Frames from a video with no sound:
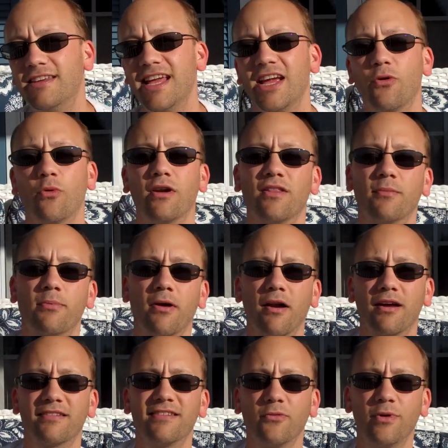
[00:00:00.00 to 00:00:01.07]
take one of the
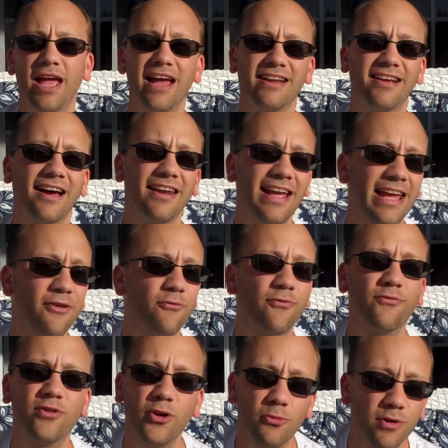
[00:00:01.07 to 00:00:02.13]
products that we had got in
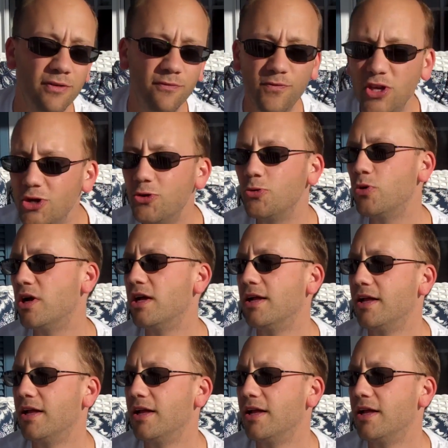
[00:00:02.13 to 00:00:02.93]
to review.